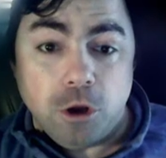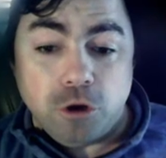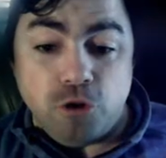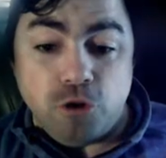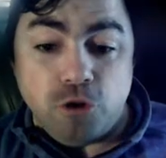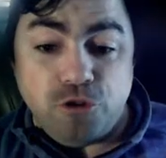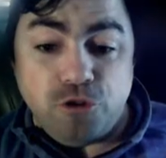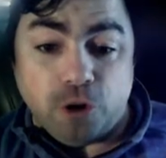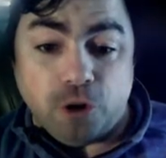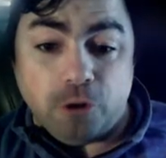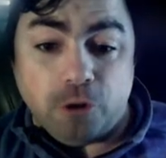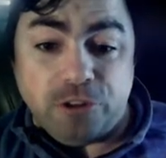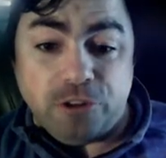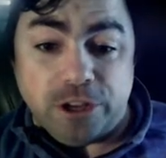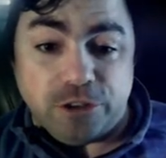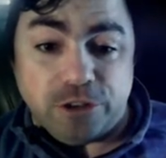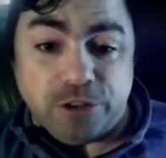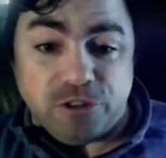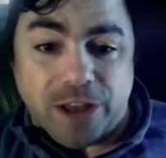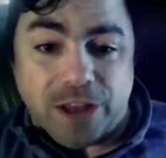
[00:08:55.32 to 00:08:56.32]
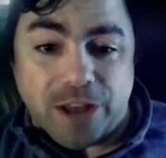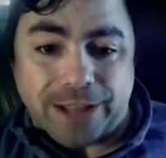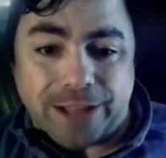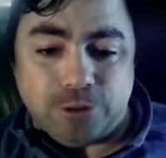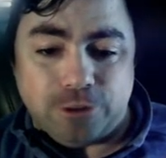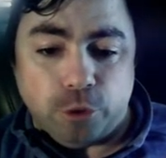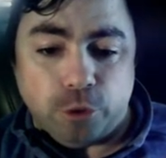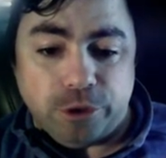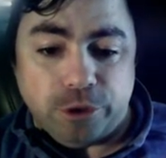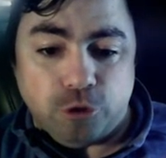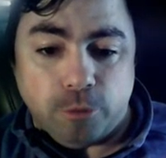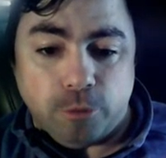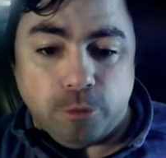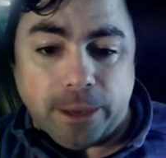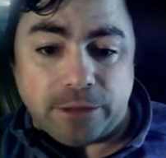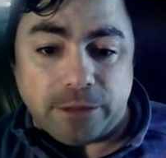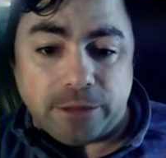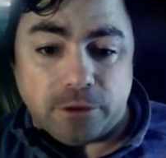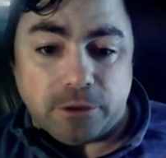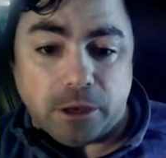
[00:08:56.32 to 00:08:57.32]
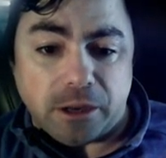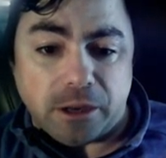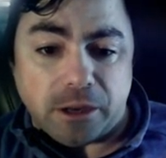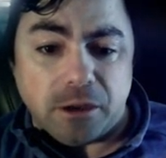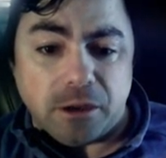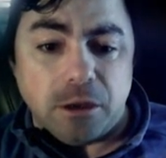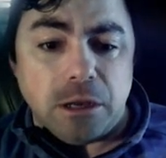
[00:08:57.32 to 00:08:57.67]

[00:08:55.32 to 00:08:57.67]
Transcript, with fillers: New Jersey is not doing too bad today.